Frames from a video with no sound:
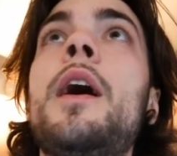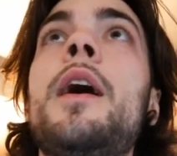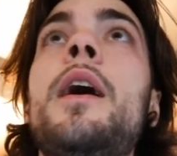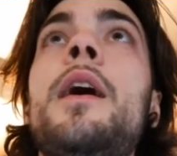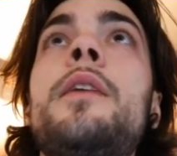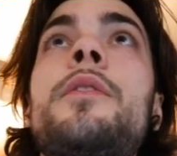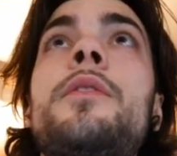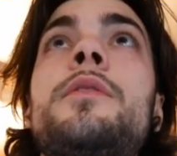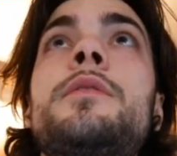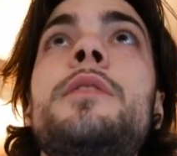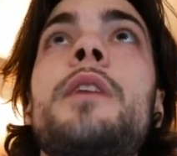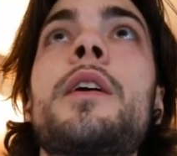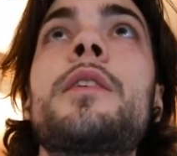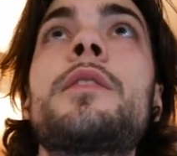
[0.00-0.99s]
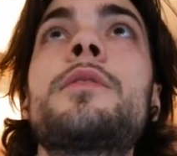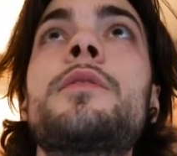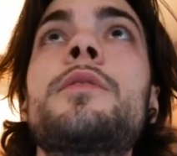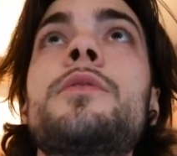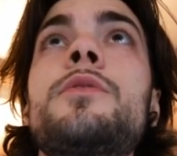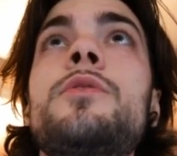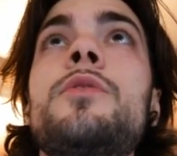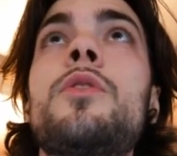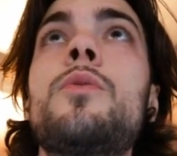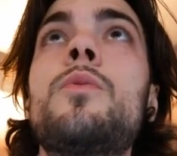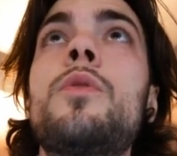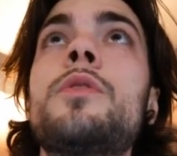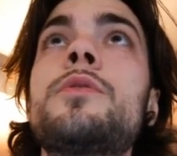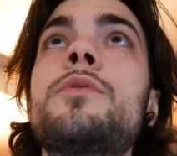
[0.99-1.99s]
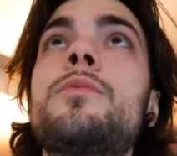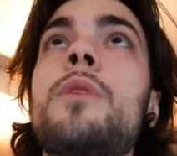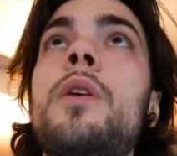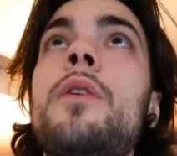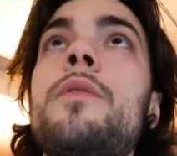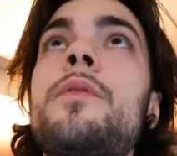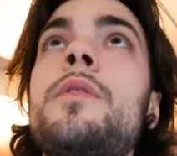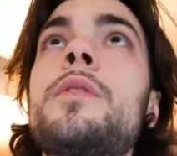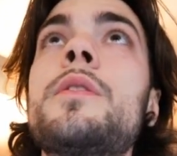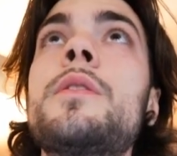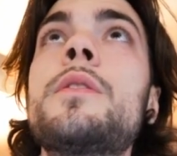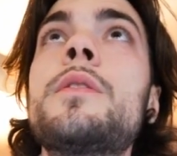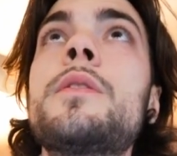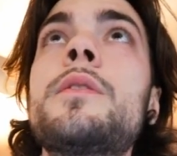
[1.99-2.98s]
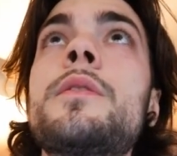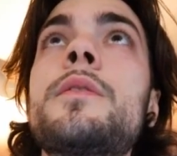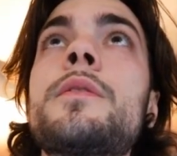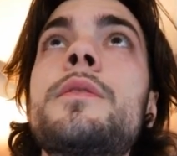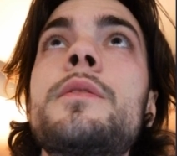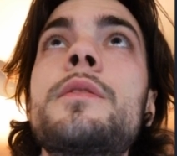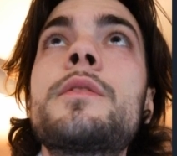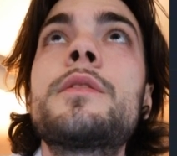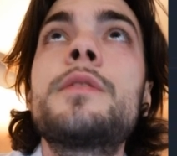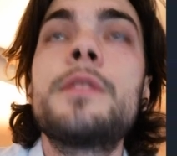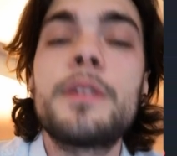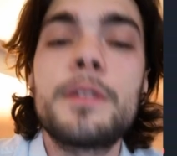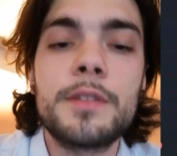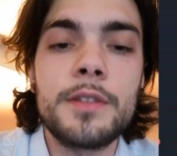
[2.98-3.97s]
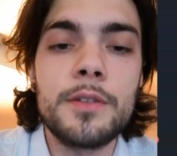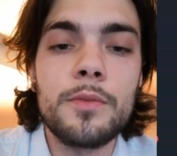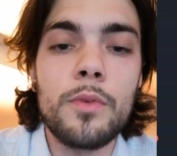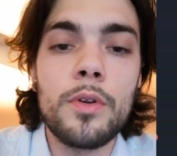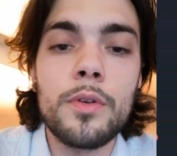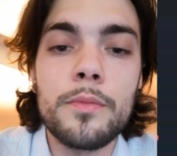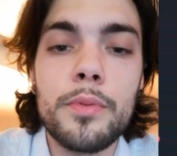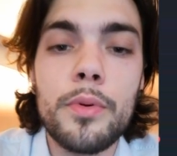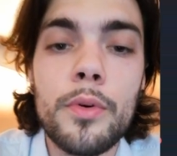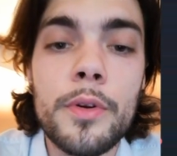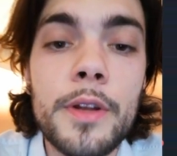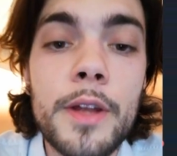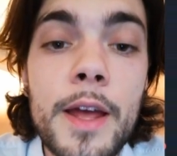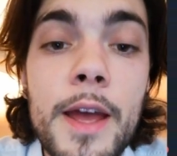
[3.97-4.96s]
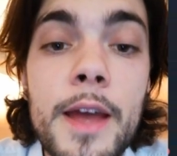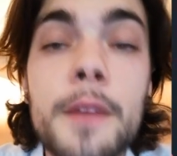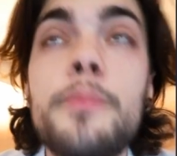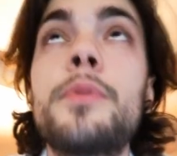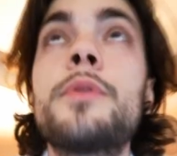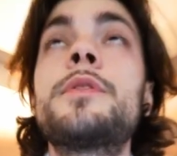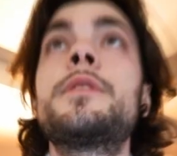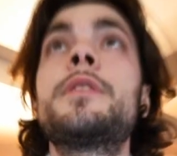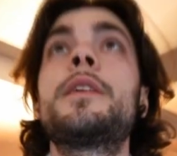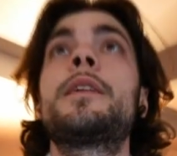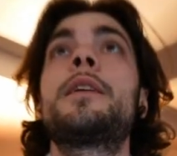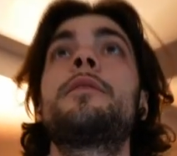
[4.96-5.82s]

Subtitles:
and the second zone was around the 61.8%